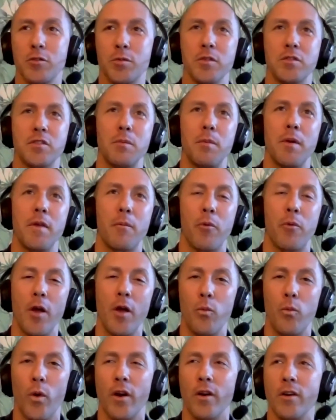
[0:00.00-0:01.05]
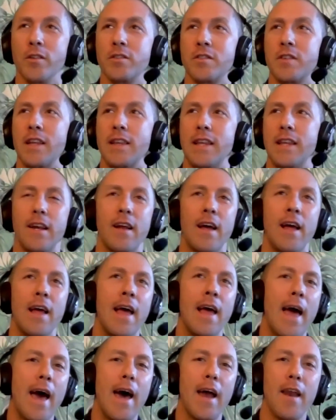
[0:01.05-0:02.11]
supposed to be the breadwinners, the lead,
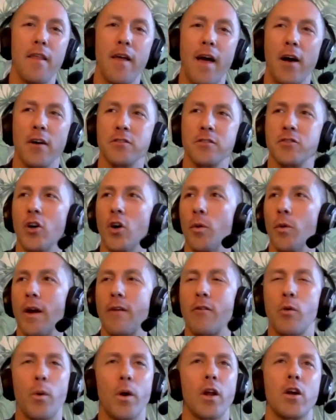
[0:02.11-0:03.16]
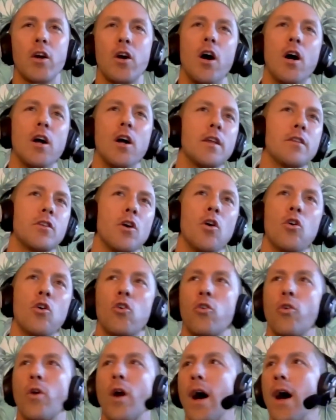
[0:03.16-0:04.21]
head of the household, whatever you want to call it. Don't
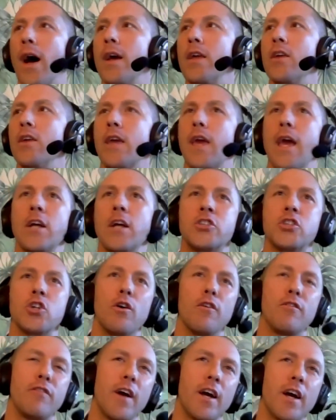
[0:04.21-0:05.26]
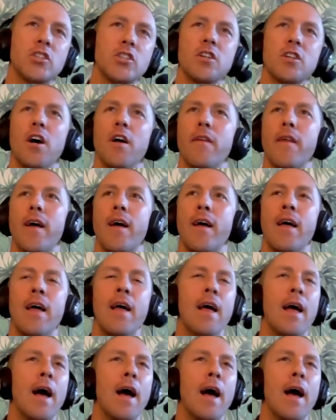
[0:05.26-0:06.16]
cry. You can't show affection, all that.